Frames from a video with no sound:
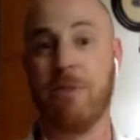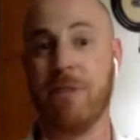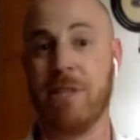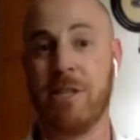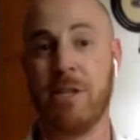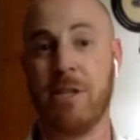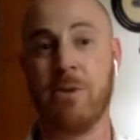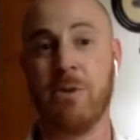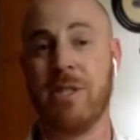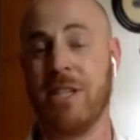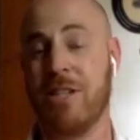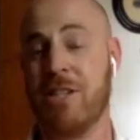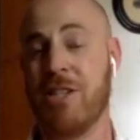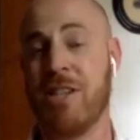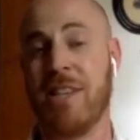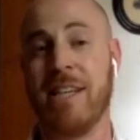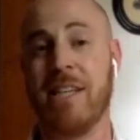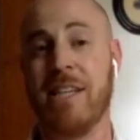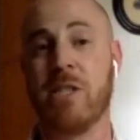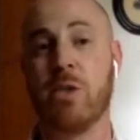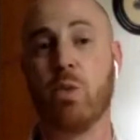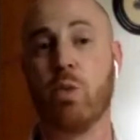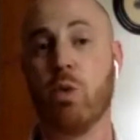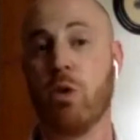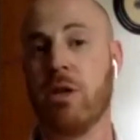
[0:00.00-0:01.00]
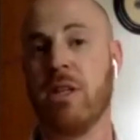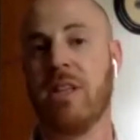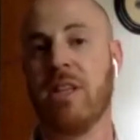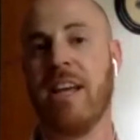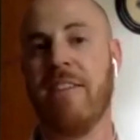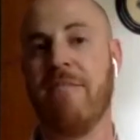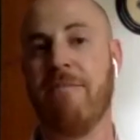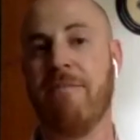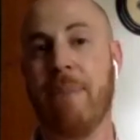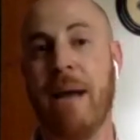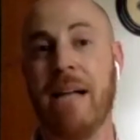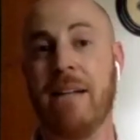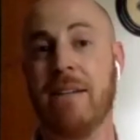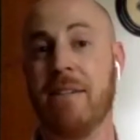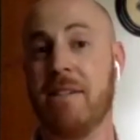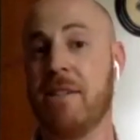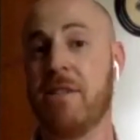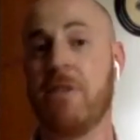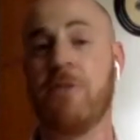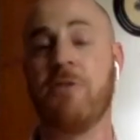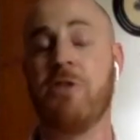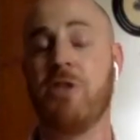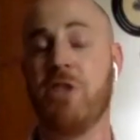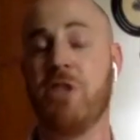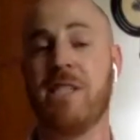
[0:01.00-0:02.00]
such thing as work-life balance.
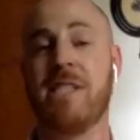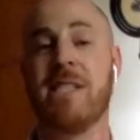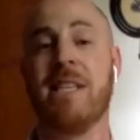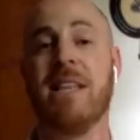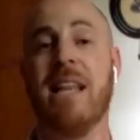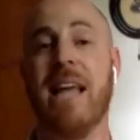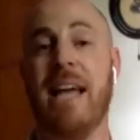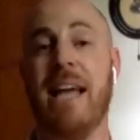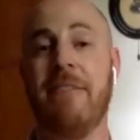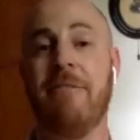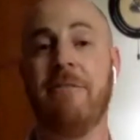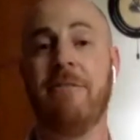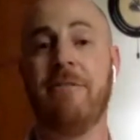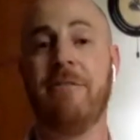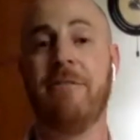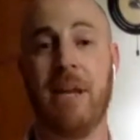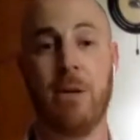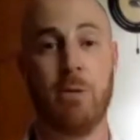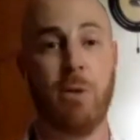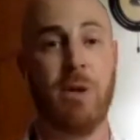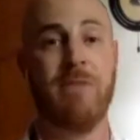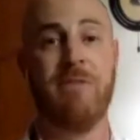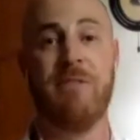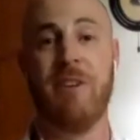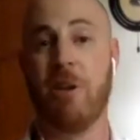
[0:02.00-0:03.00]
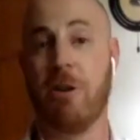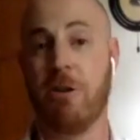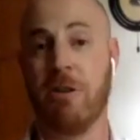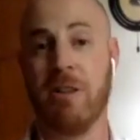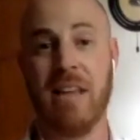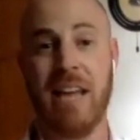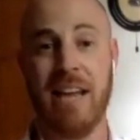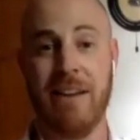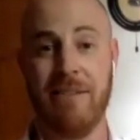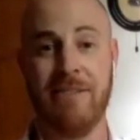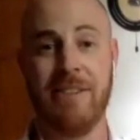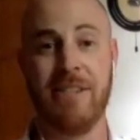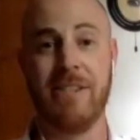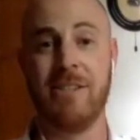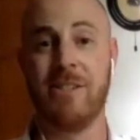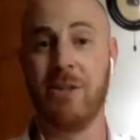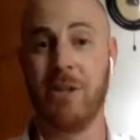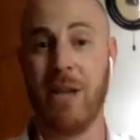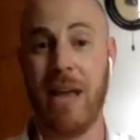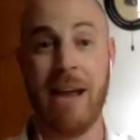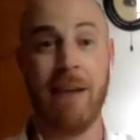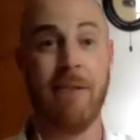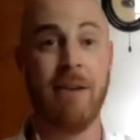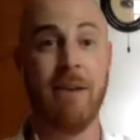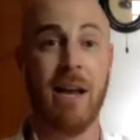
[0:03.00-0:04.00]
There's just life, and we fit our life into
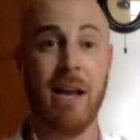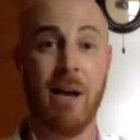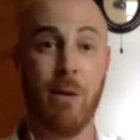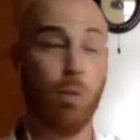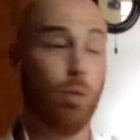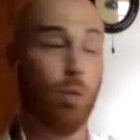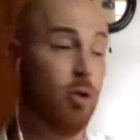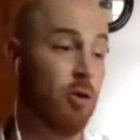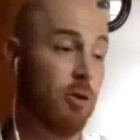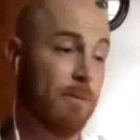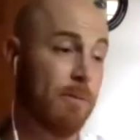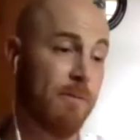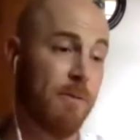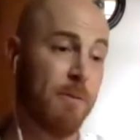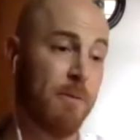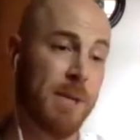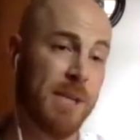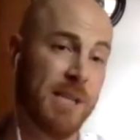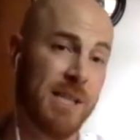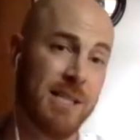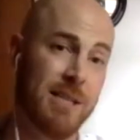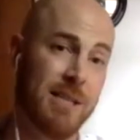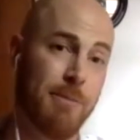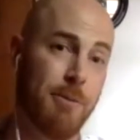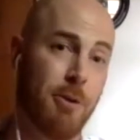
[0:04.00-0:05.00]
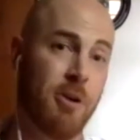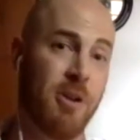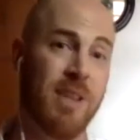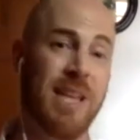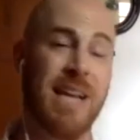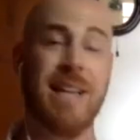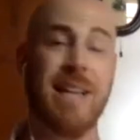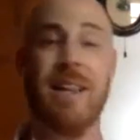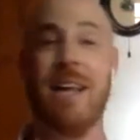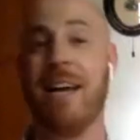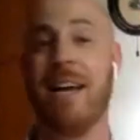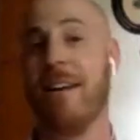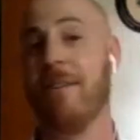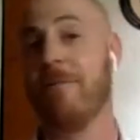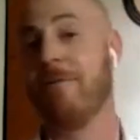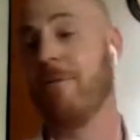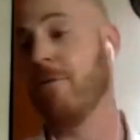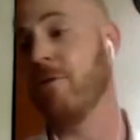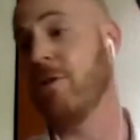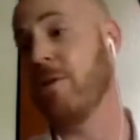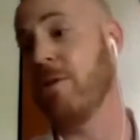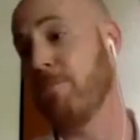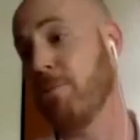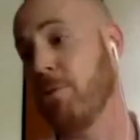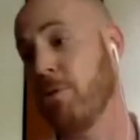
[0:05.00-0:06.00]
work is a part of that life. Our
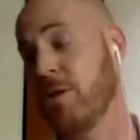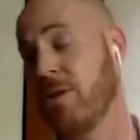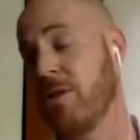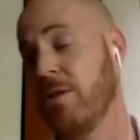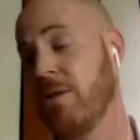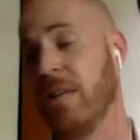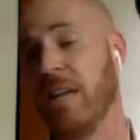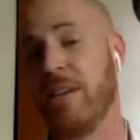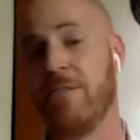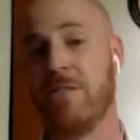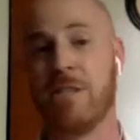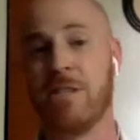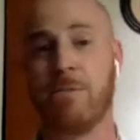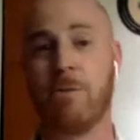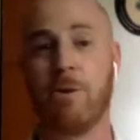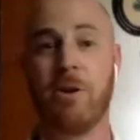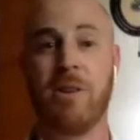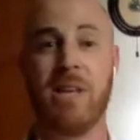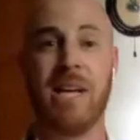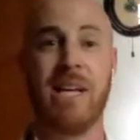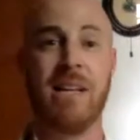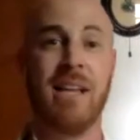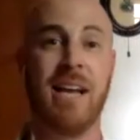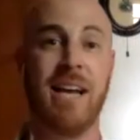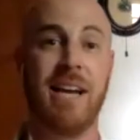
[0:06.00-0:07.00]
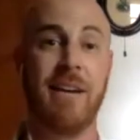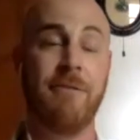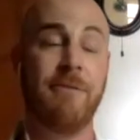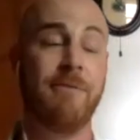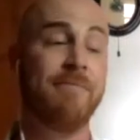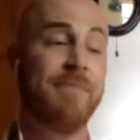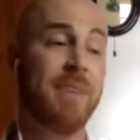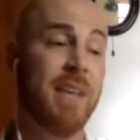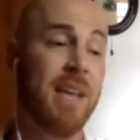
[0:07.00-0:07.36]
personal life is a part of that life.